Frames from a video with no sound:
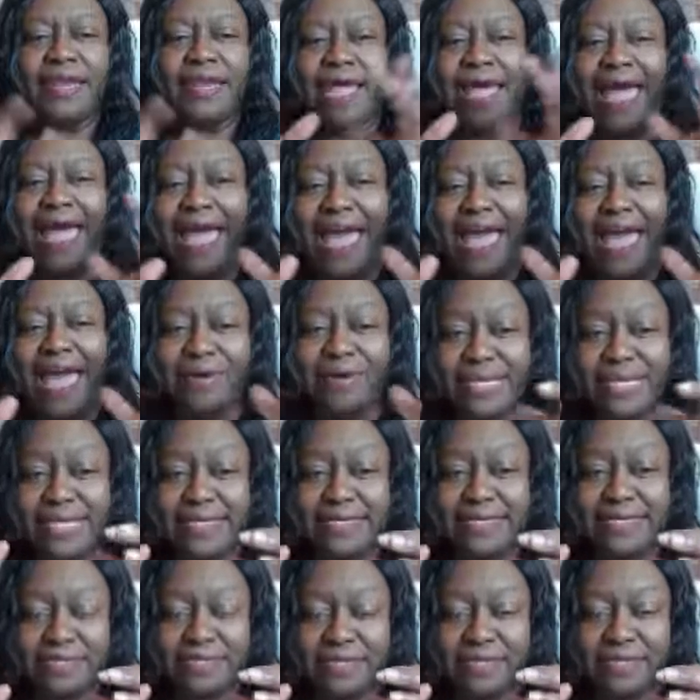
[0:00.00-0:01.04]
Now, how
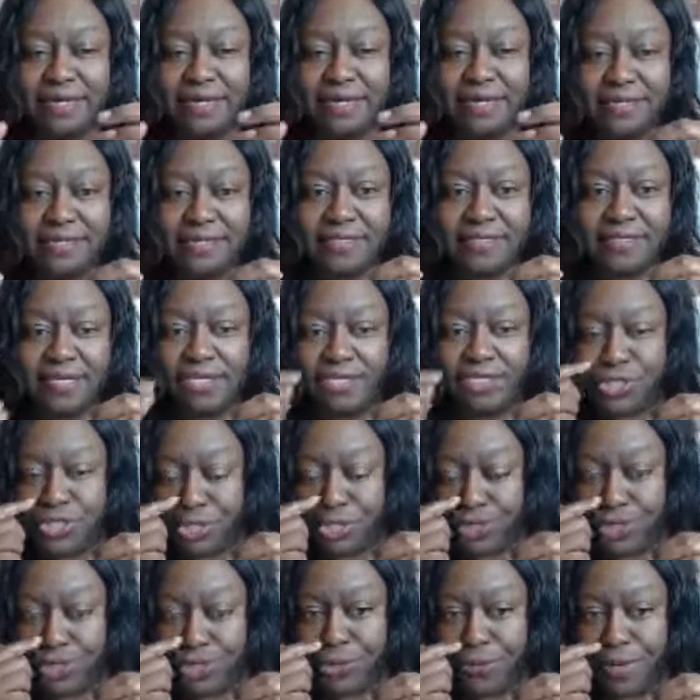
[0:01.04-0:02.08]
easy is it
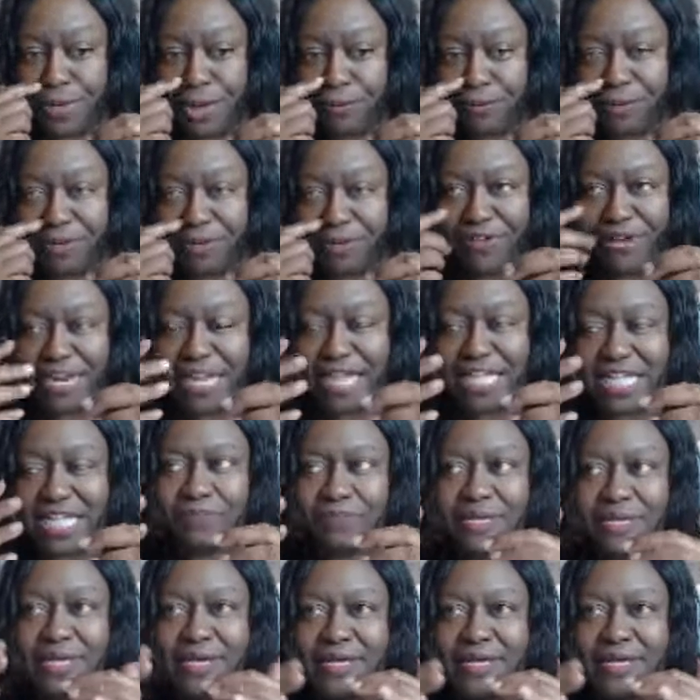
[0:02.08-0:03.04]
to do a refinance?